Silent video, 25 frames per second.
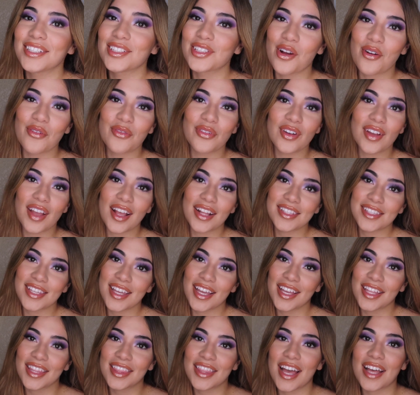don't forget to
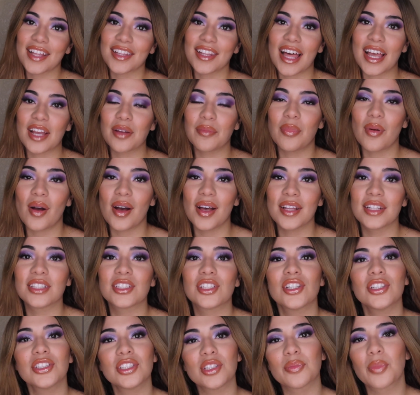hit that like button,
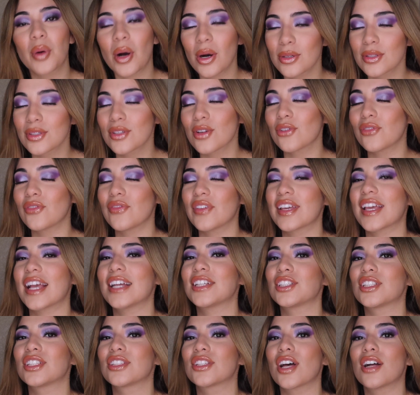turn your post
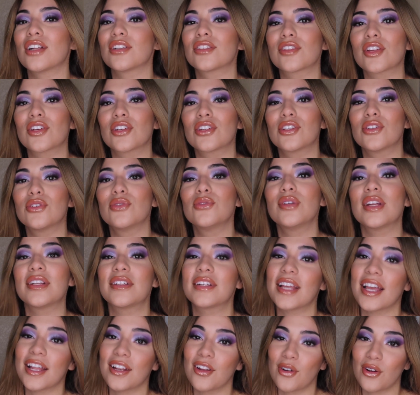notifications on so you
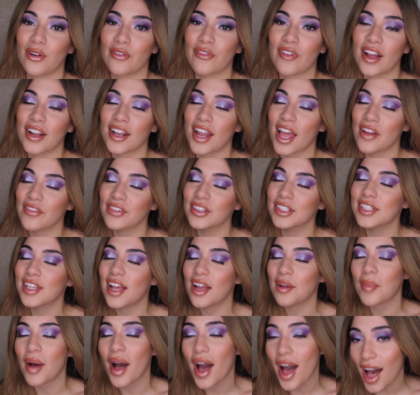get notified every
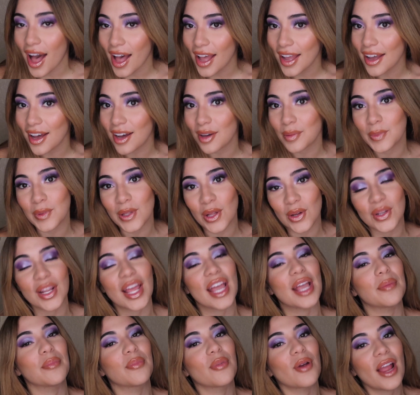time I upload
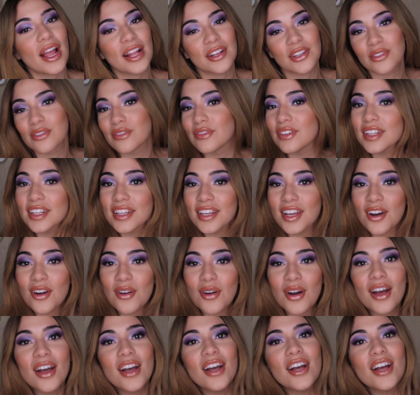a brand new video.